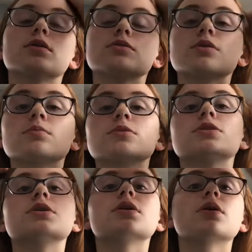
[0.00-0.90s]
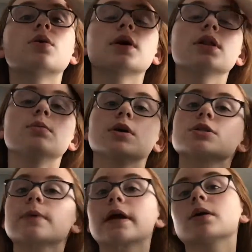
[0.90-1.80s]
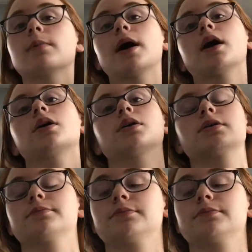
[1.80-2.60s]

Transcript: so I'm just gonna quickly brush my hair back.